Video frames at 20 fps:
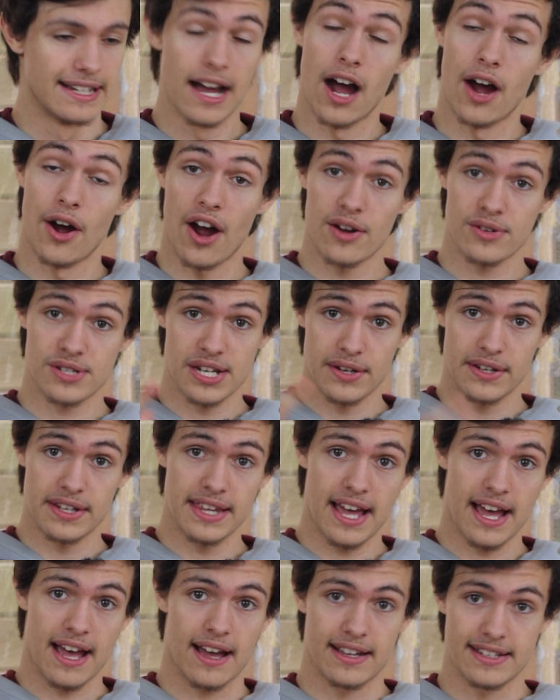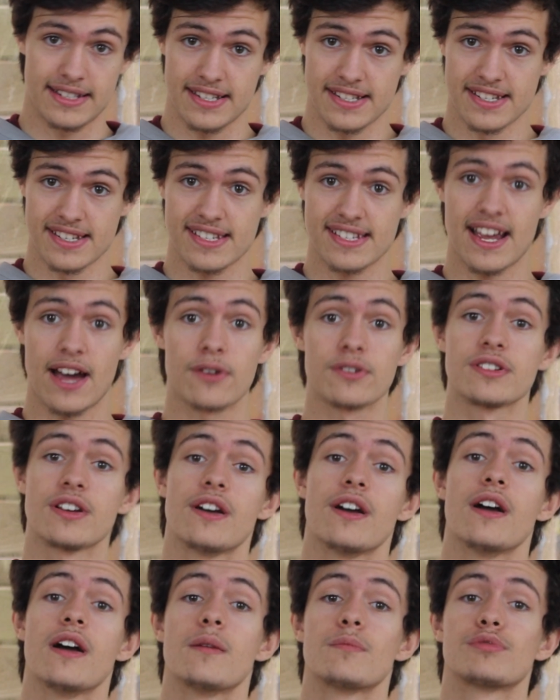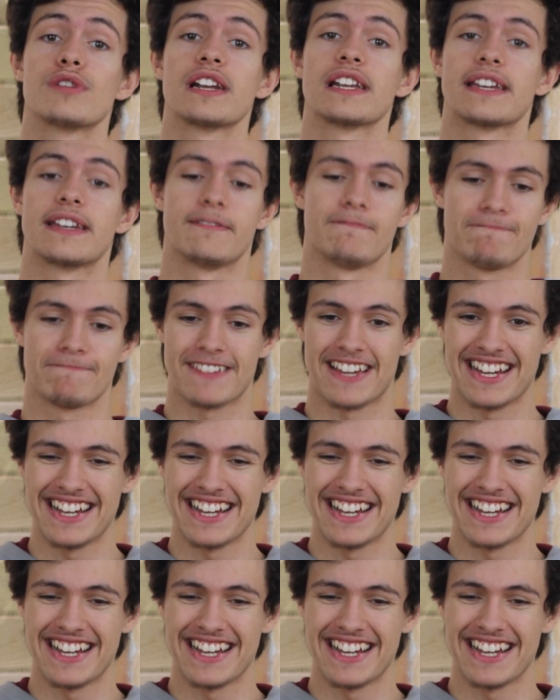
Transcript: I'll tell you that. It doesn't sound brilliant.